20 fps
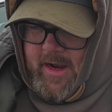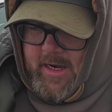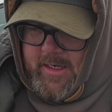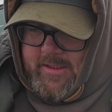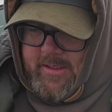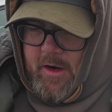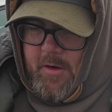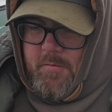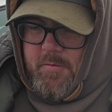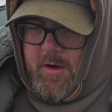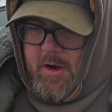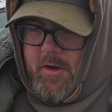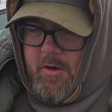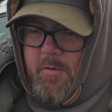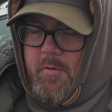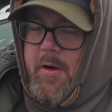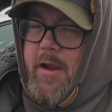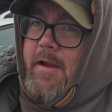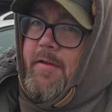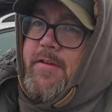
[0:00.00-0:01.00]
I don't
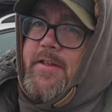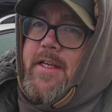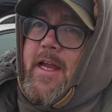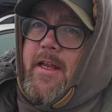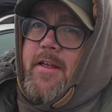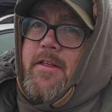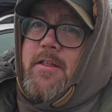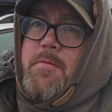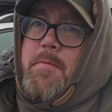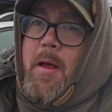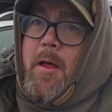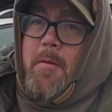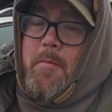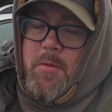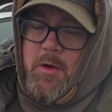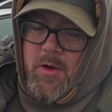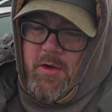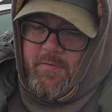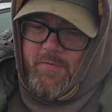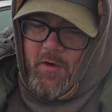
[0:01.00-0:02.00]
know if sand smelt
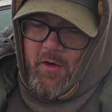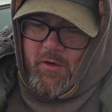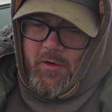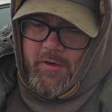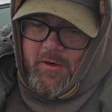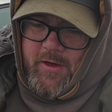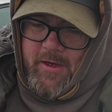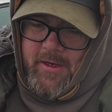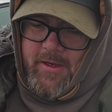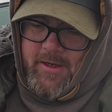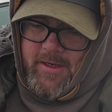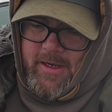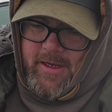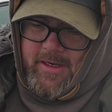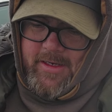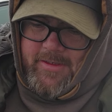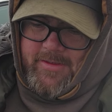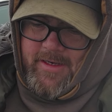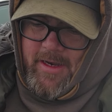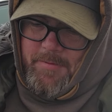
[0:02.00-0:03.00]
move on at
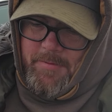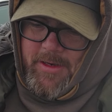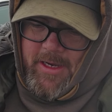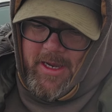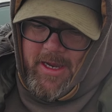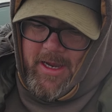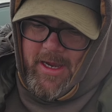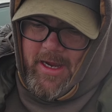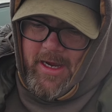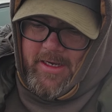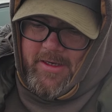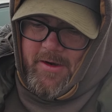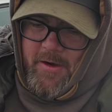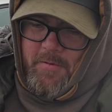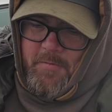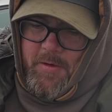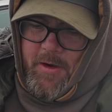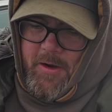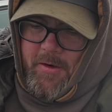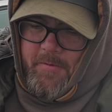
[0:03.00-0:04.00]
this time of year. I
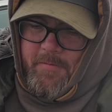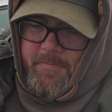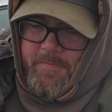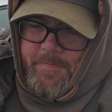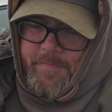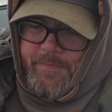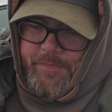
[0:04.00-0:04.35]
don't know.